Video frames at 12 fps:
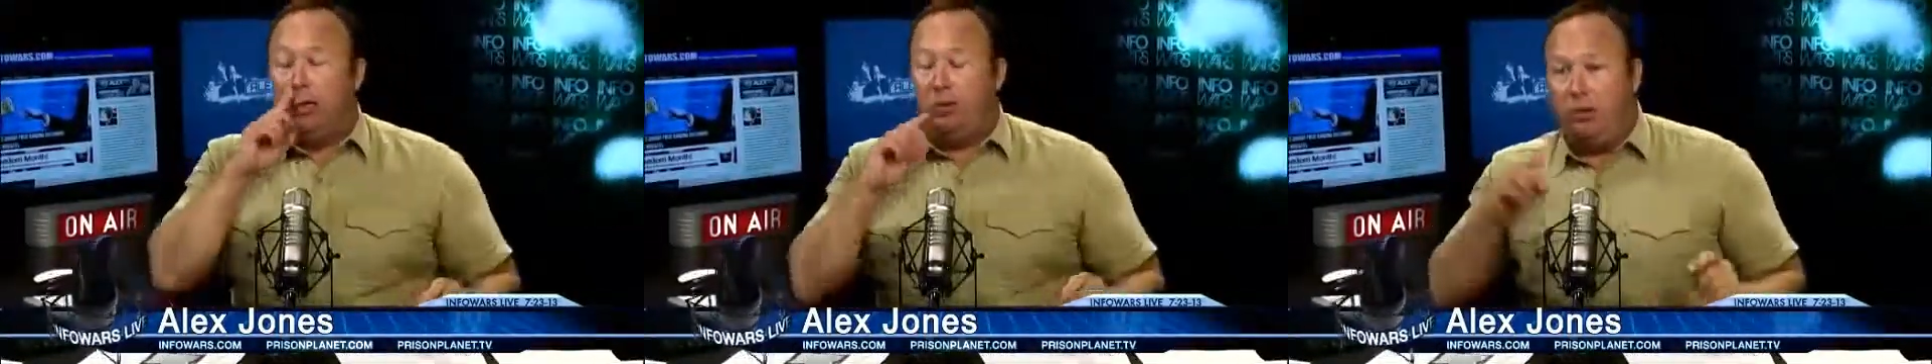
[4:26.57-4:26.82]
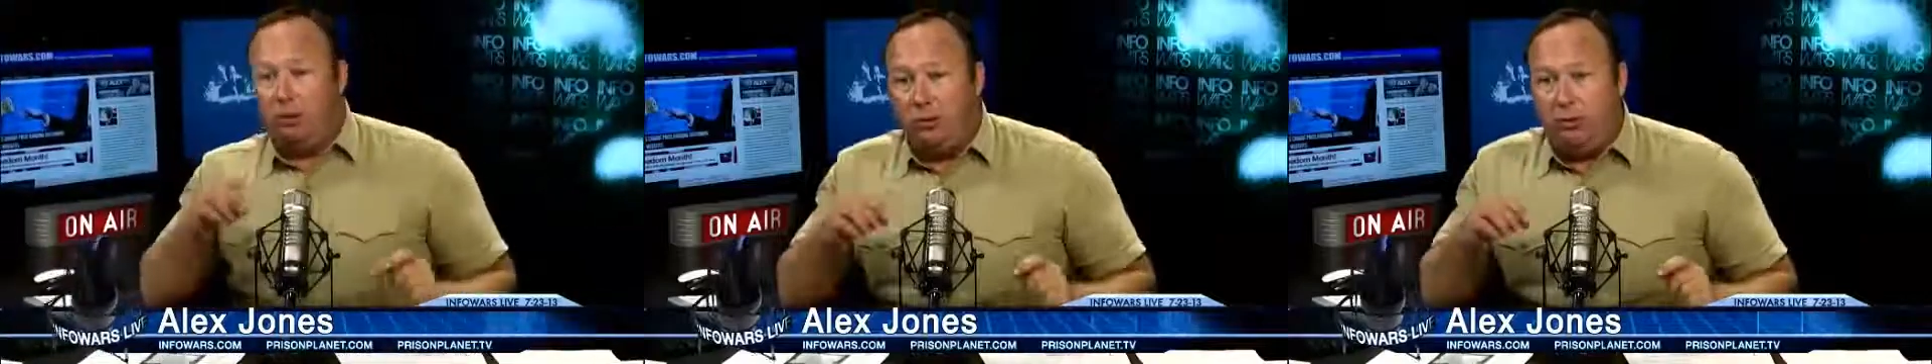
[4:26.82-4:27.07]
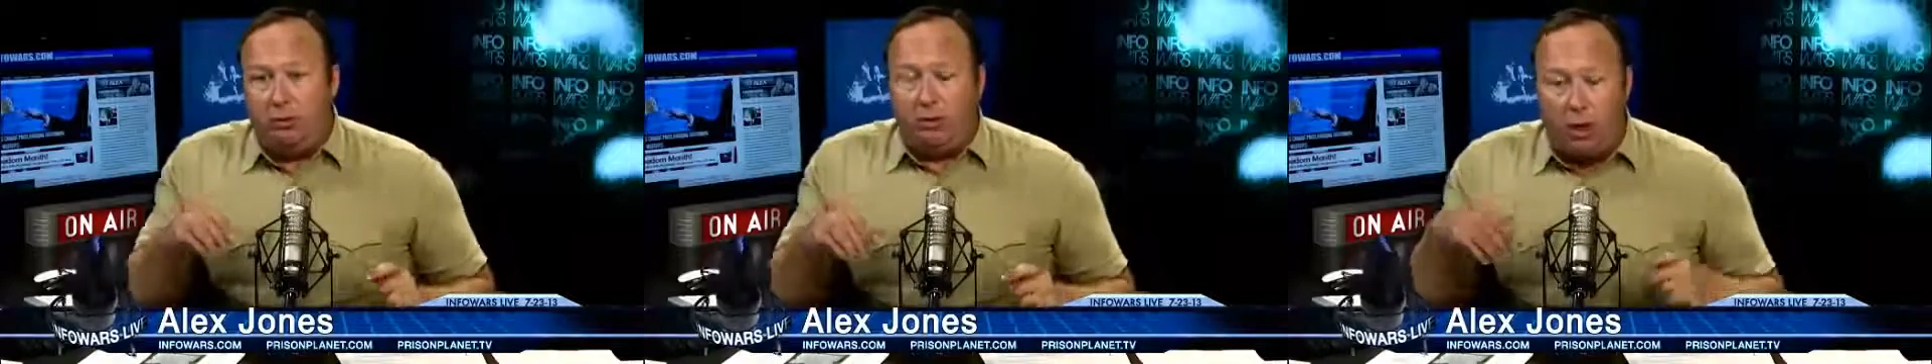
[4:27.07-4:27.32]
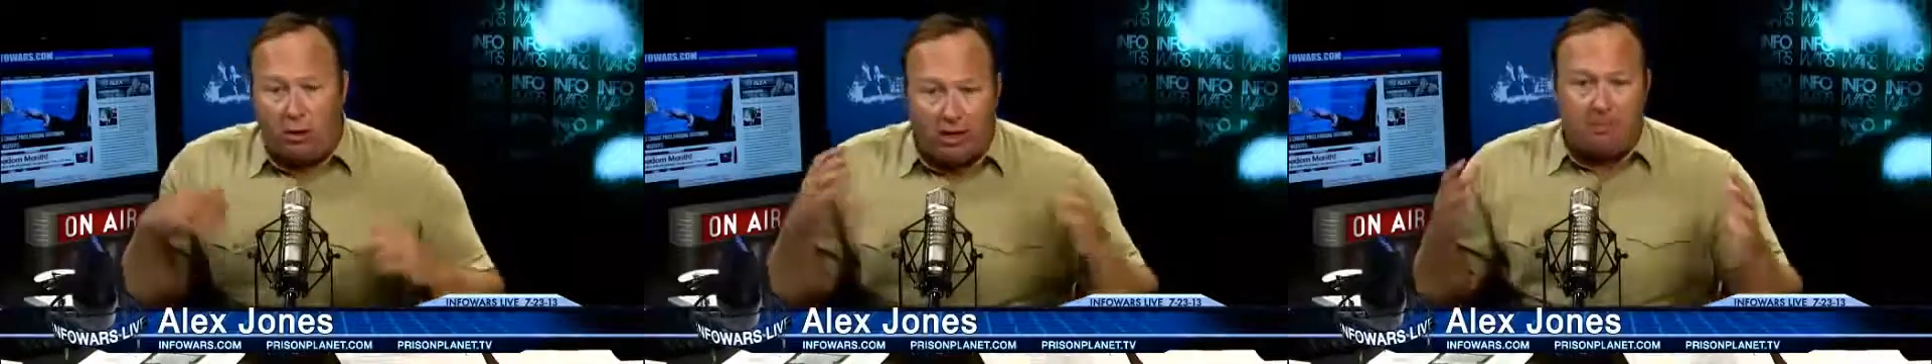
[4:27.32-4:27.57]

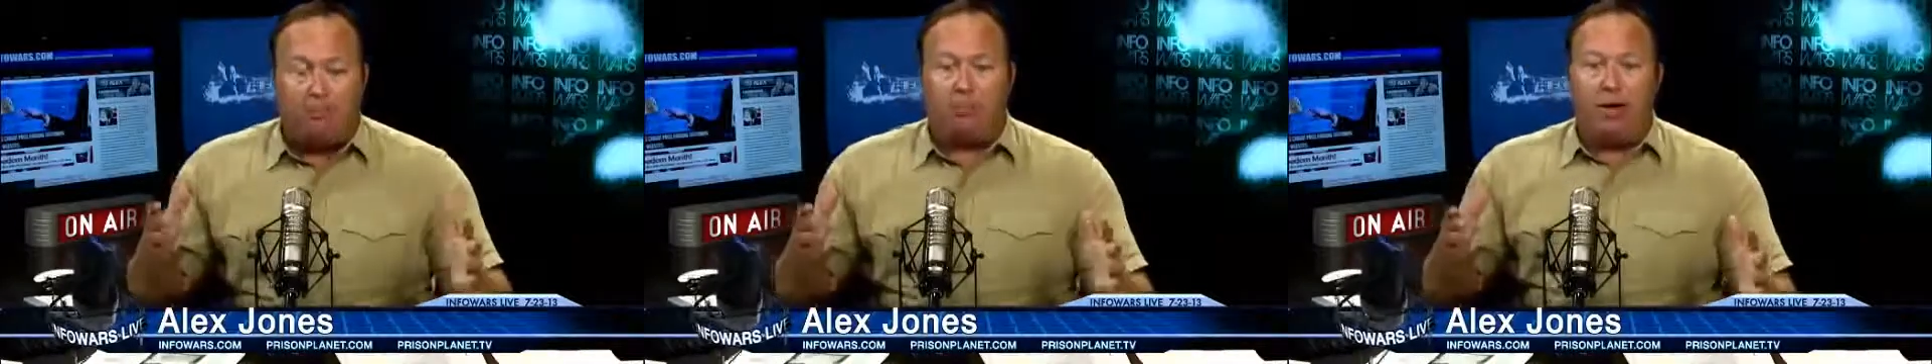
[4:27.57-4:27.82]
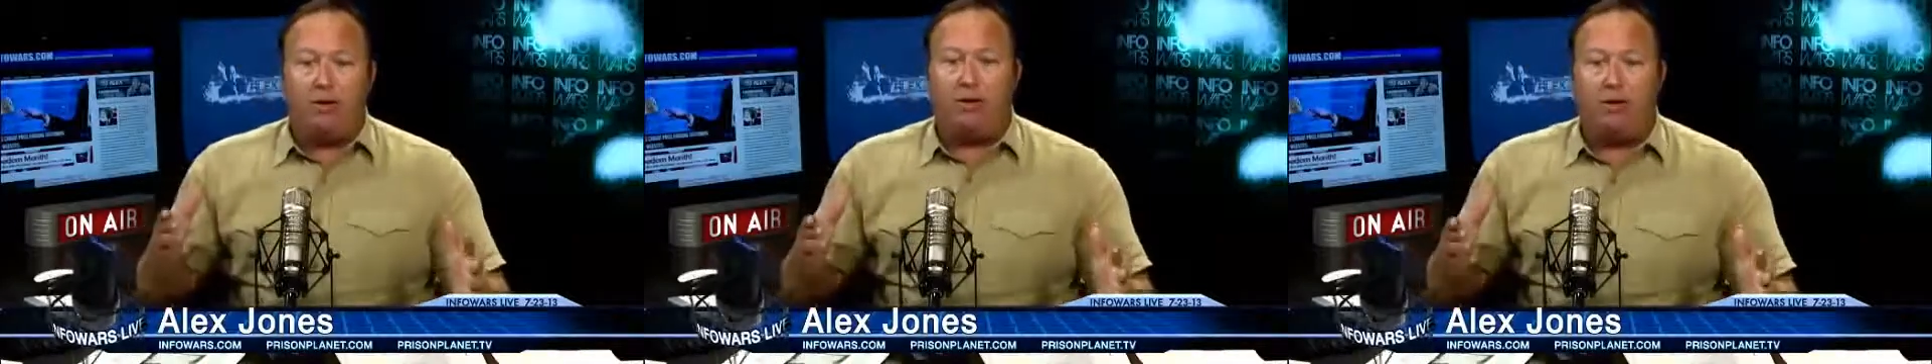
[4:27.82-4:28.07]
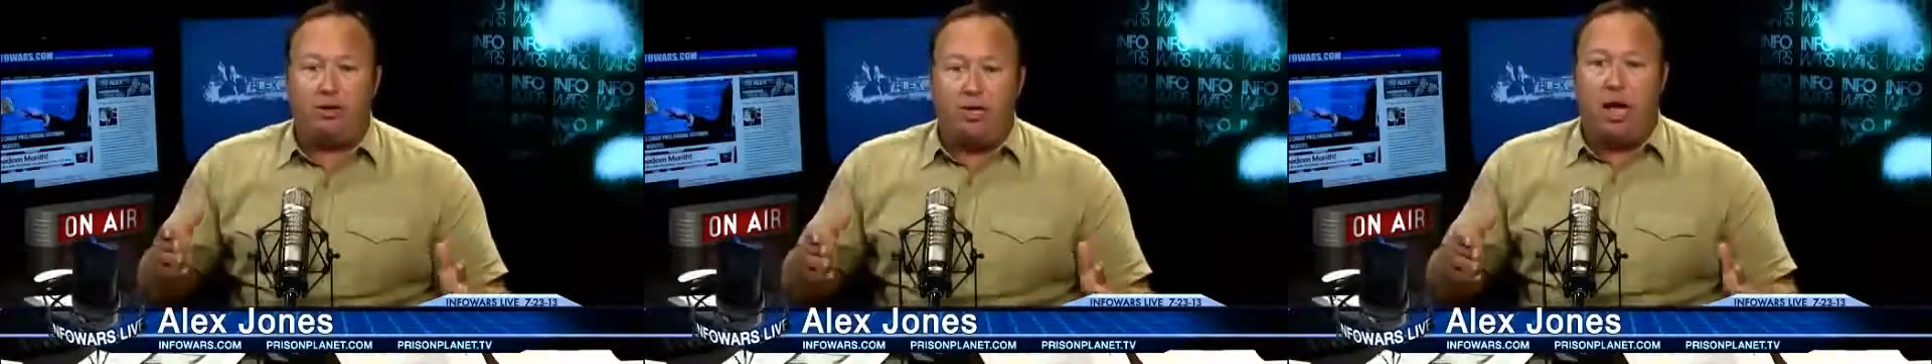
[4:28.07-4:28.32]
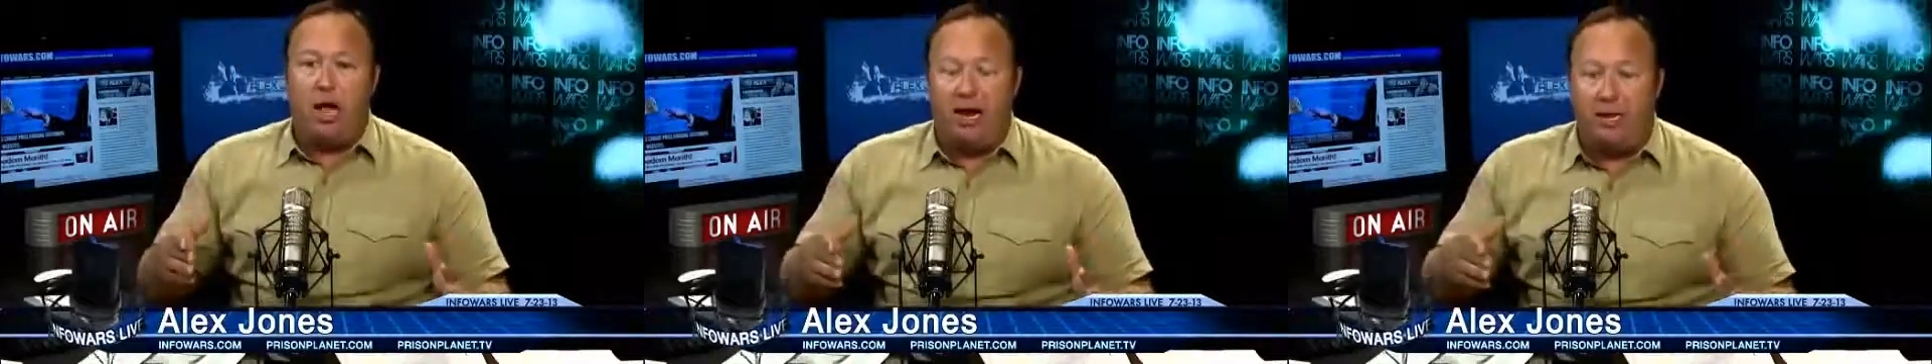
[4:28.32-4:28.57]
to hold up racist
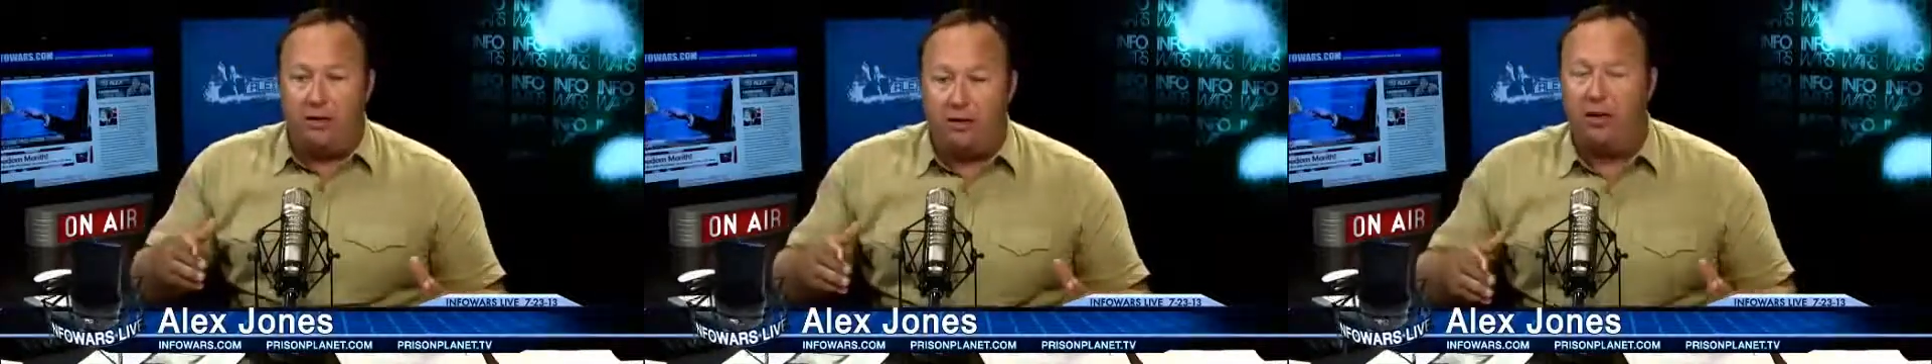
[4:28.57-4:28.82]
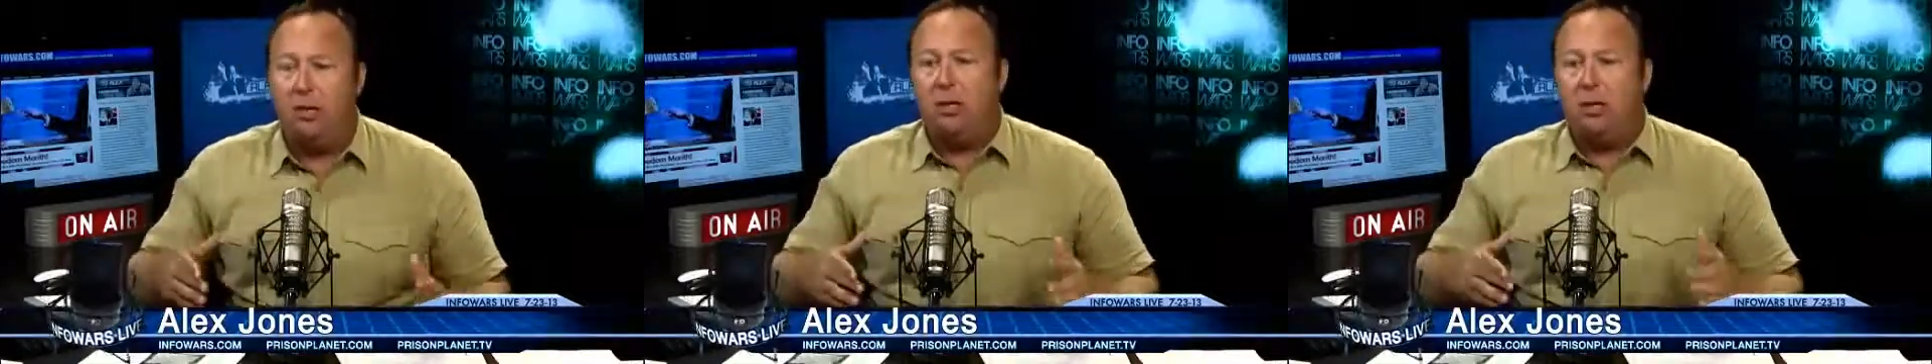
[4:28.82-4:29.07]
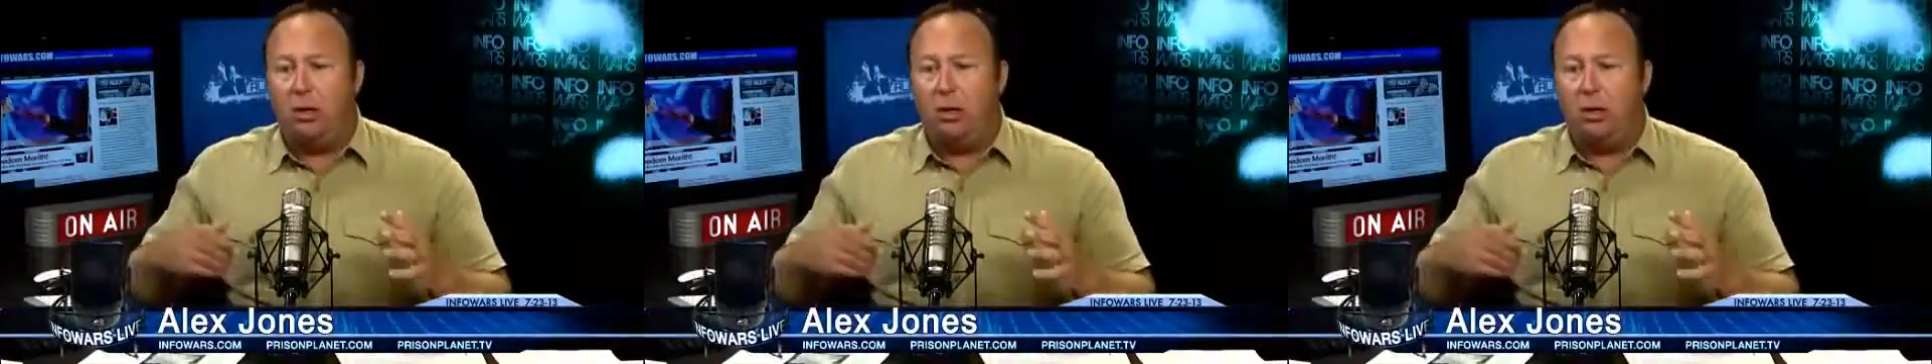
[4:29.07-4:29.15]
signs,